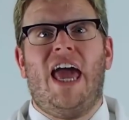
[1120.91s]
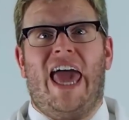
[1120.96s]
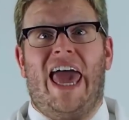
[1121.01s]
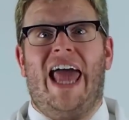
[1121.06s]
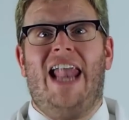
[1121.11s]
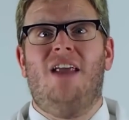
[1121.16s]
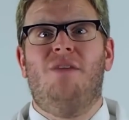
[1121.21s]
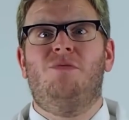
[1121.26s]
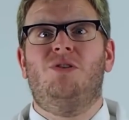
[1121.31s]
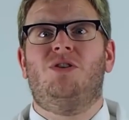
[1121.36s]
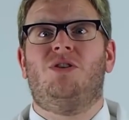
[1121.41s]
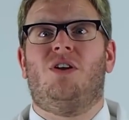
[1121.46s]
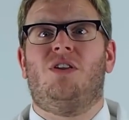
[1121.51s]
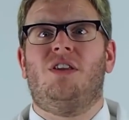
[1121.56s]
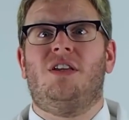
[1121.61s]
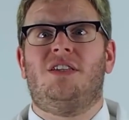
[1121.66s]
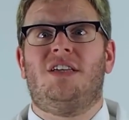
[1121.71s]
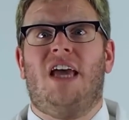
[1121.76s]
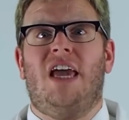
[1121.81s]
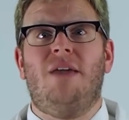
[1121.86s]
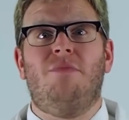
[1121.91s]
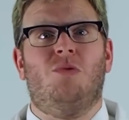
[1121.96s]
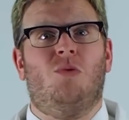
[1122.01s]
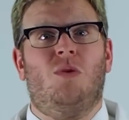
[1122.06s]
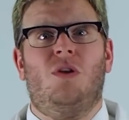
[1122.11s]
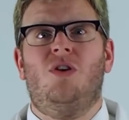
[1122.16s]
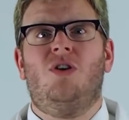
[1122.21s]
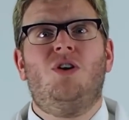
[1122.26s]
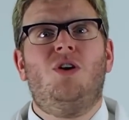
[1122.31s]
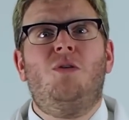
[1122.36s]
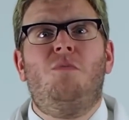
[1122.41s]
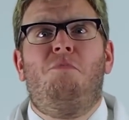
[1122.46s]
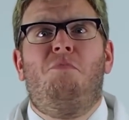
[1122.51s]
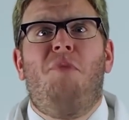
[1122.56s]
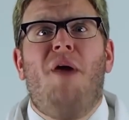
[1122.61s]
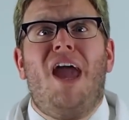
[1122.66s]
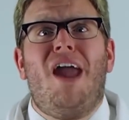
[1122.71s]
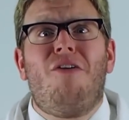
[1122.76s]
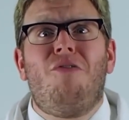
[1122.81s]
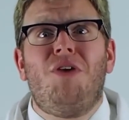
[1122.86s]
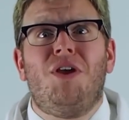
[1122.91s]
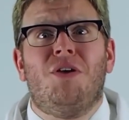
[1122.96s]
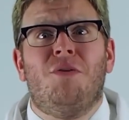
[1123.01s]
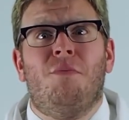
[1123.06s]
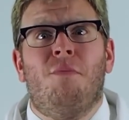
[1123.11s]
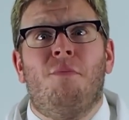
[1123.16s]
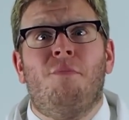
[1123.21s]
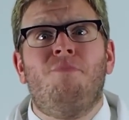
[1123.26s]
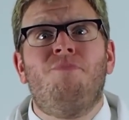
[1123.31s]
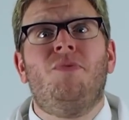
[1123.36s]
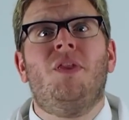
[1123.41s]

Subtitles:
element on the table. Look at barium.